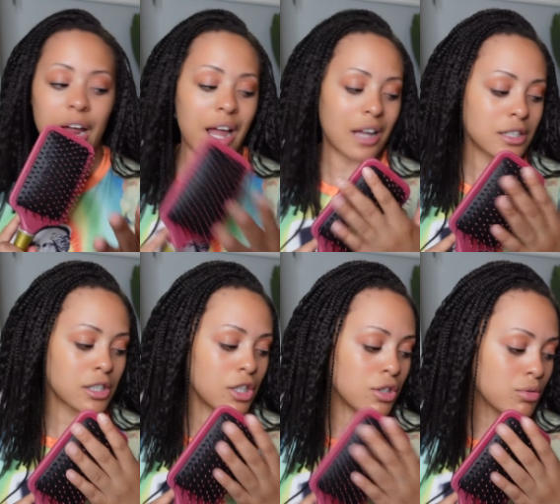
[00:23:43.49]
I
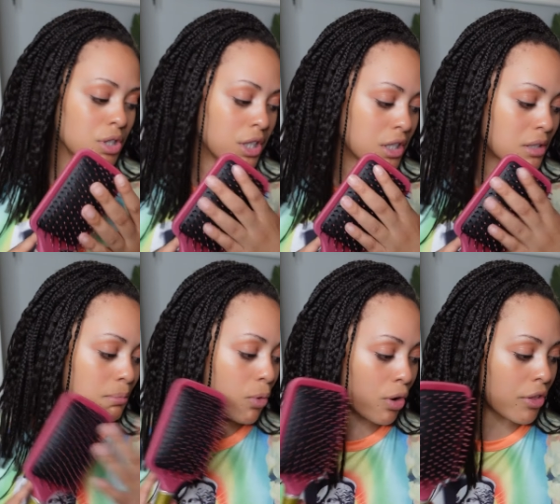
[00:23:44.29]
honestly use this
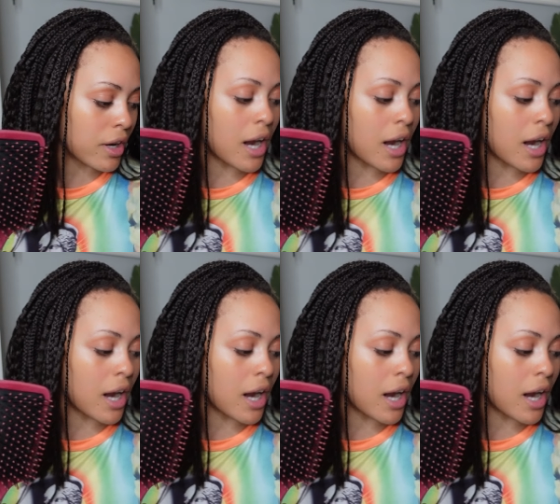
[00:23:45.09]
more than